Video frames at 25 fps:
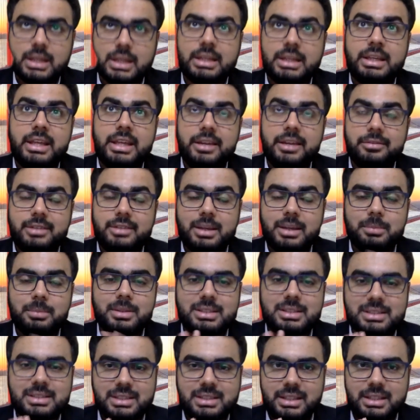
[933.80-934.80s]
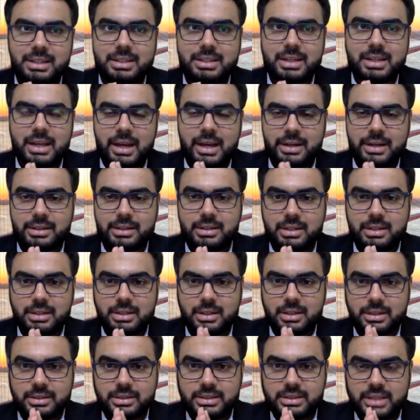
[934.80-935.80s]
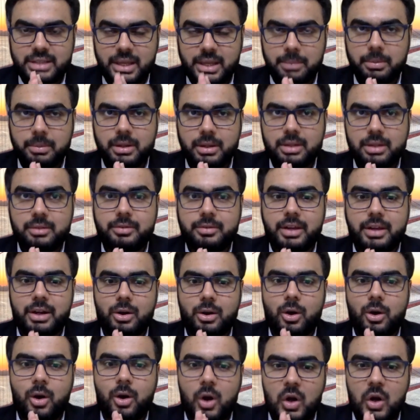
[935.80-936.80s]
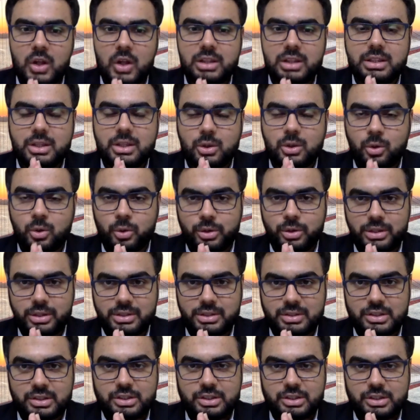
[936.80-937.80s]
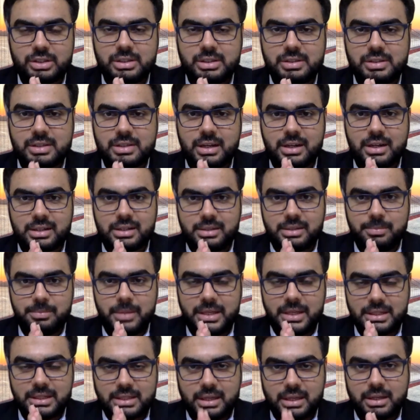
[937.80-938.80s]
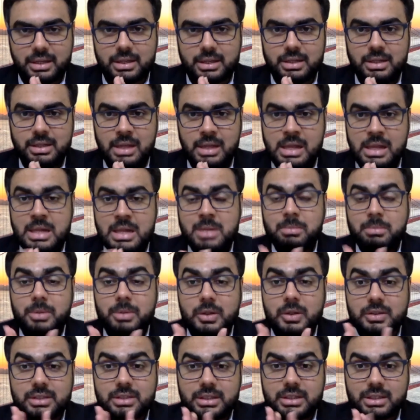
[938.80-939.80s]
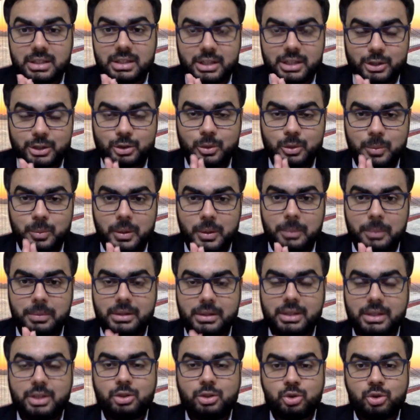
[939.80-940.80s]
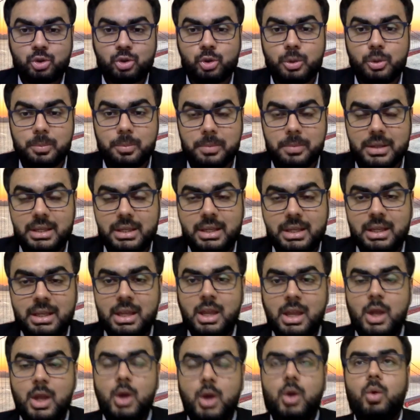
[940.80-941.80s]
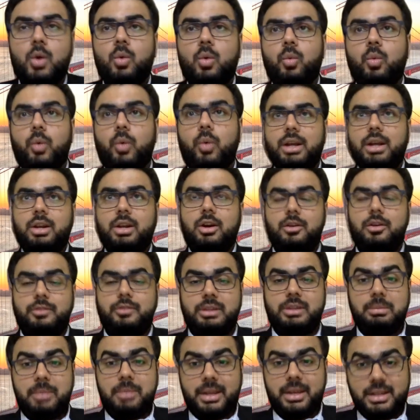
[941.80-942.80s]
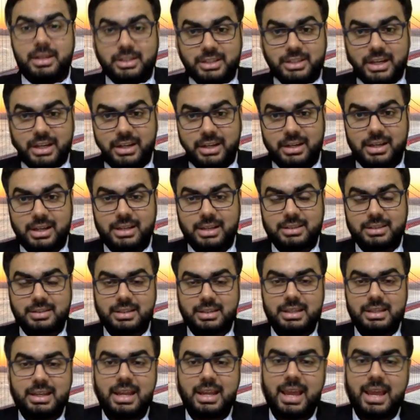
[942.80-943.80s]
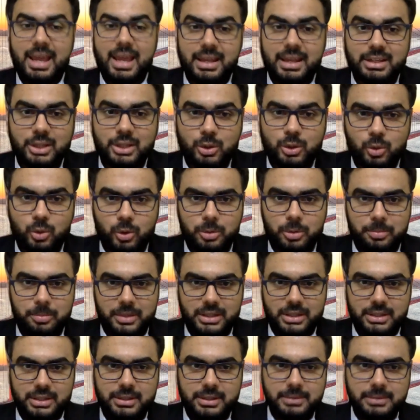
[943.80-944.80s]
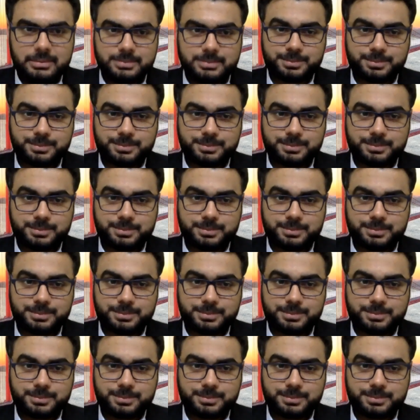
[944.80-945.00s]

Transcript: give them a seat at the table where all the core decisions are being taken, because intellectual property should be one of the main agendas in any core meeting.